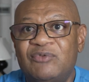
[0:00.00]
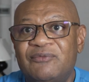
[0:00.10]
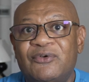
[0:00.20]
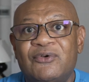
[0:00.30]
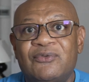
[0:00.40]

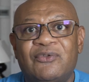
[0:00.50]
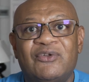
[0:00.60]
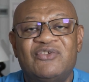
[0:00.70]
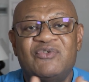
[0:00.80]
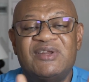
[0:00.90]
We've heard
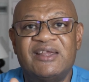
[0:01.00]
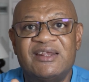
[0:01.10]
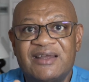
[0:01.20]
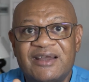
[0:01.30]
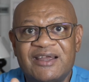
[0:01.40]

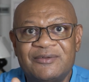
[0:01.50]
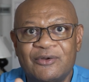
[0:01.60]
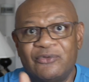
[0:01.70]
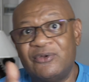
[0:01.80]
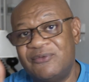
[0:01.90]
$33.99
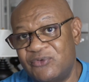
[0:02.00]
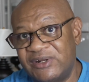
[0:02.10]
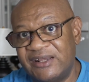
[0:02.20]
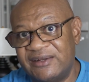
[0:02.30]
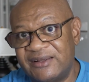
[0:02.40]
or
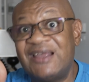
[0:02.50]
$34.99,